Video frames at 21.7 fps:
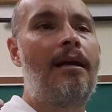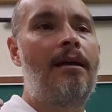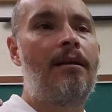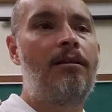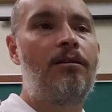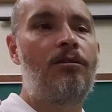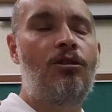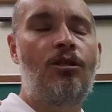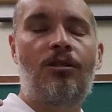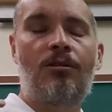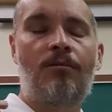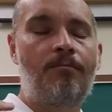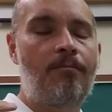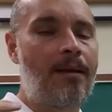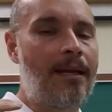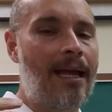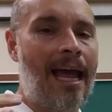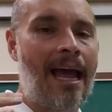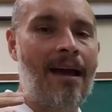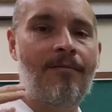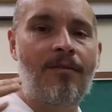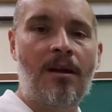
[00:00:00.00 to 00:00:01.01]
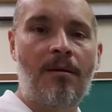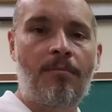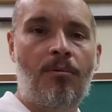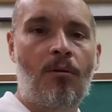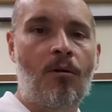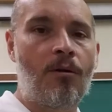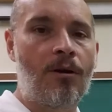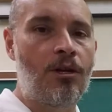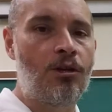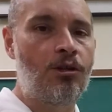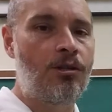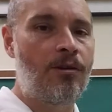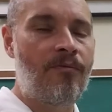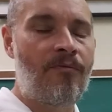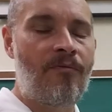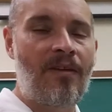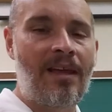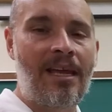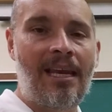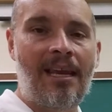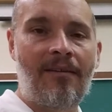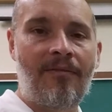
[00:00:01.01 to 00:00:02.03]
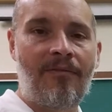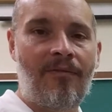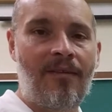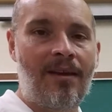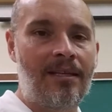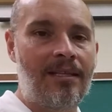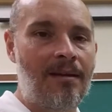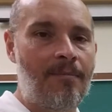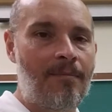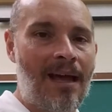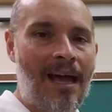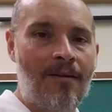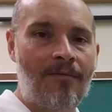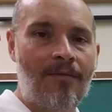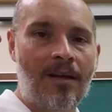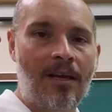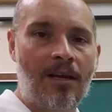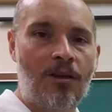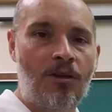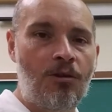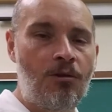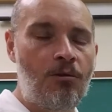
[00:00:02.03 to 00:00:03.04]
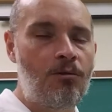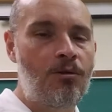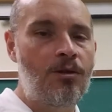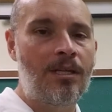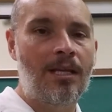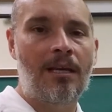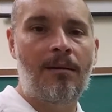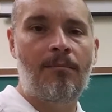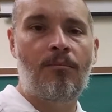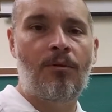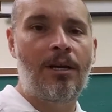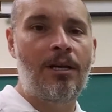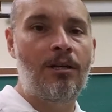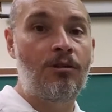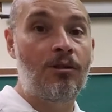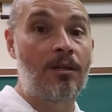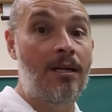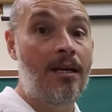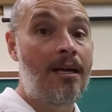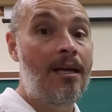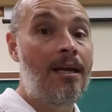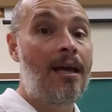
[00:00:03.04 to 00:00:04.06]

just having a party. Je fais la fête. I'm having a huge celebration.